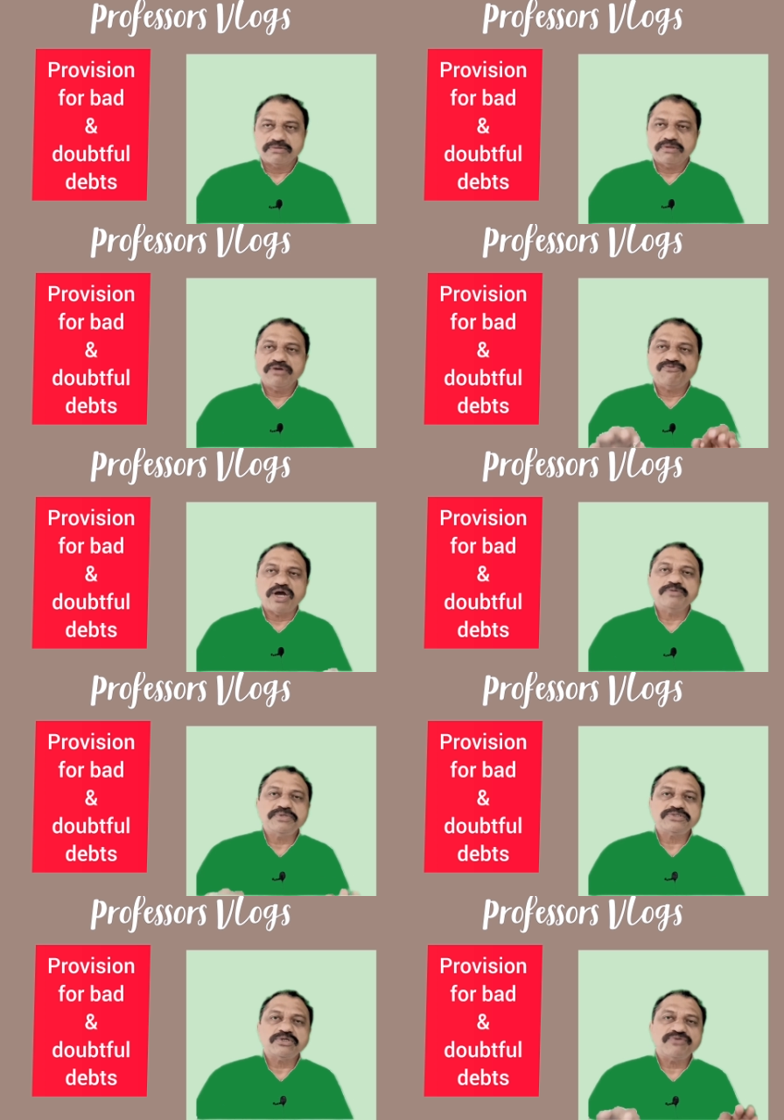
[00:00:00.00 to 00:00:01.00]
Then five
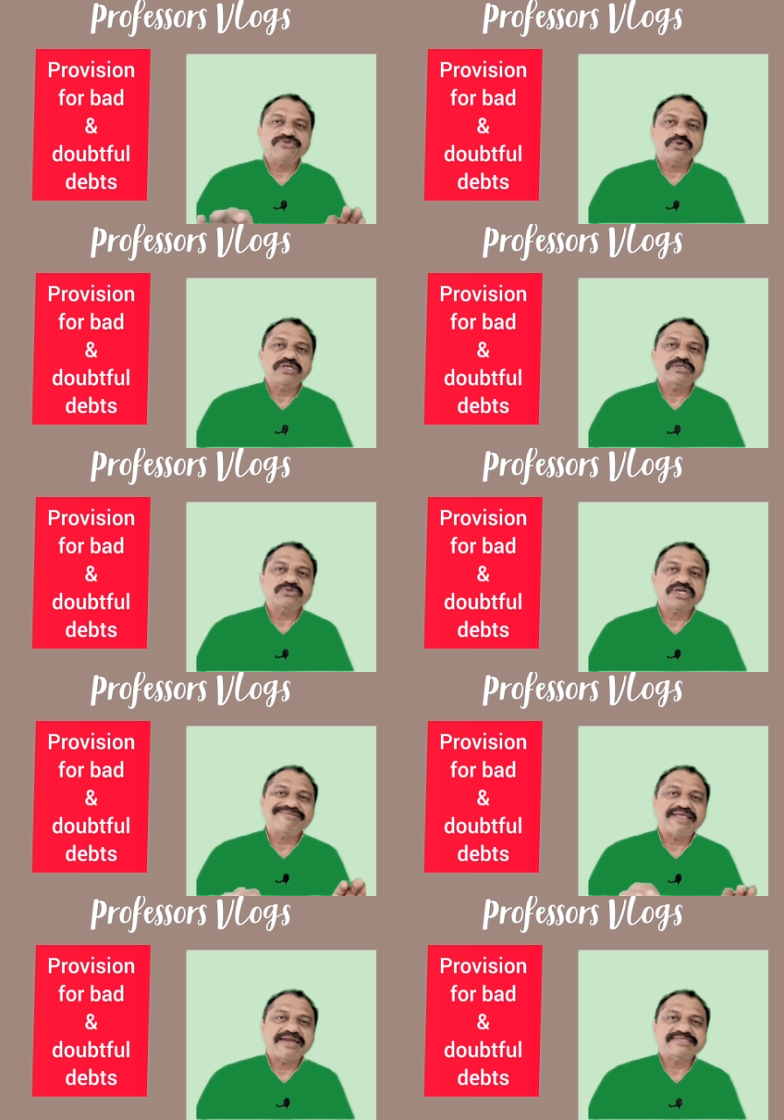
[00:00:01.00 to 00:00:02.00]
percent of twenty
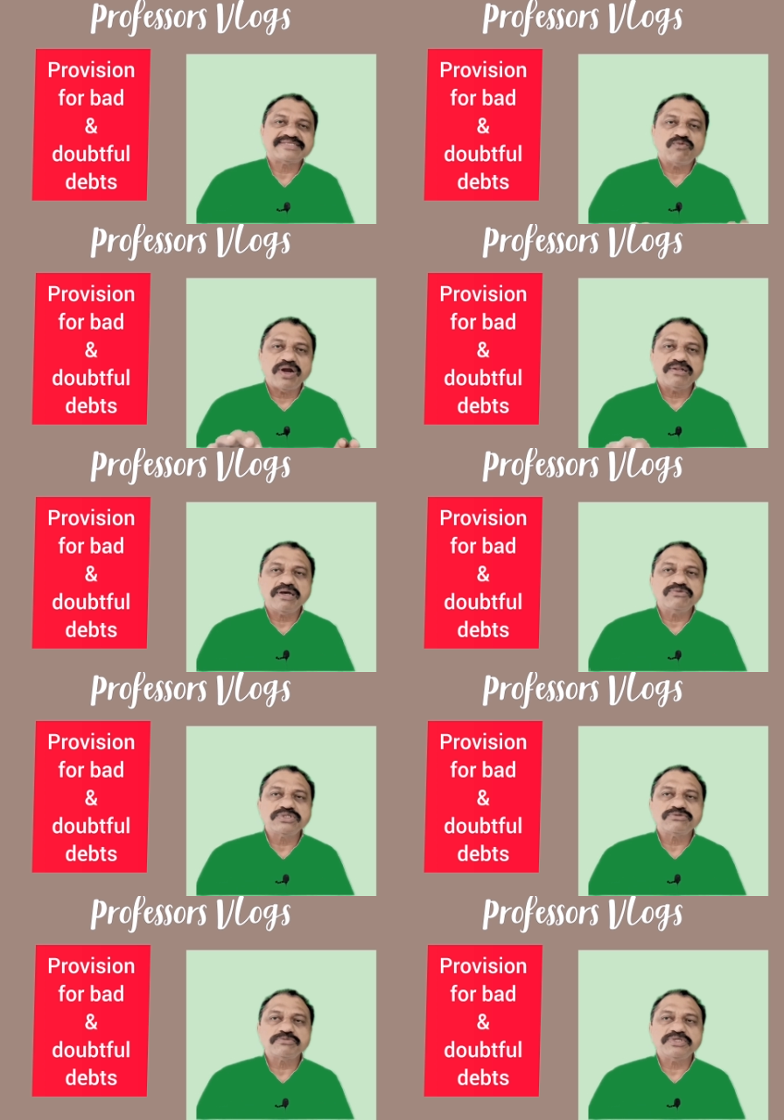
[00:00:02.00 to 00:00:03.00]
thousand, that's one
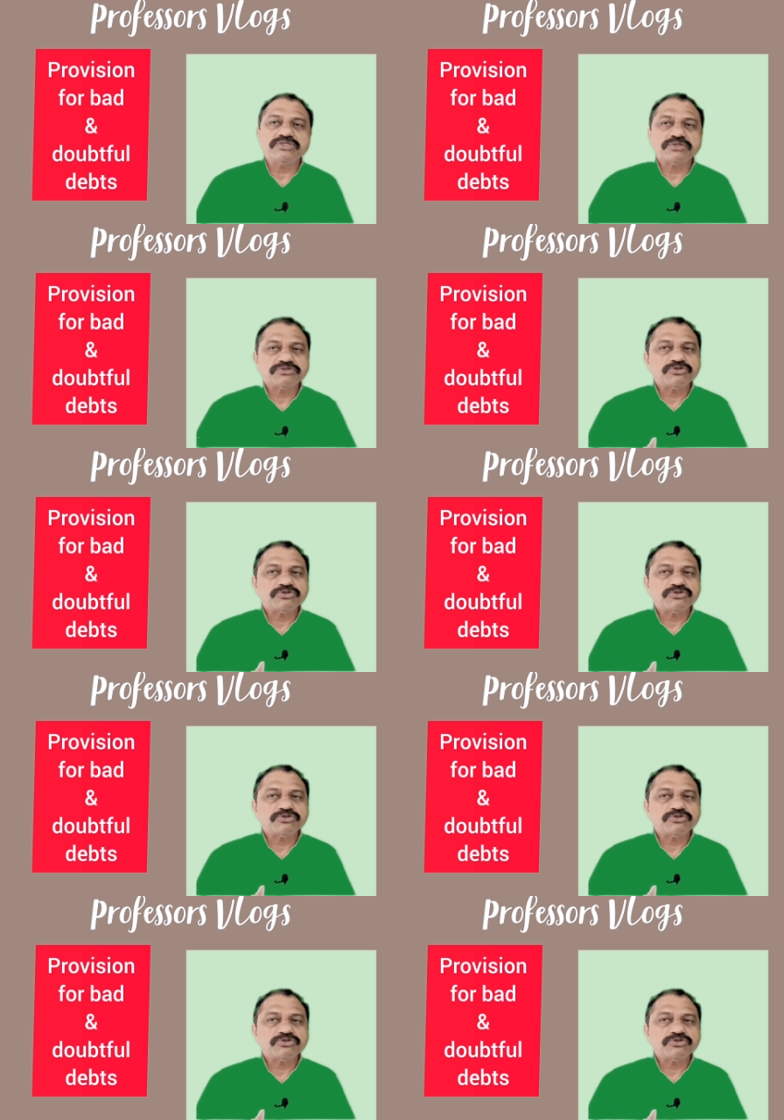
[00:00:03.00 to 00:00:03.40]
thousand rupees,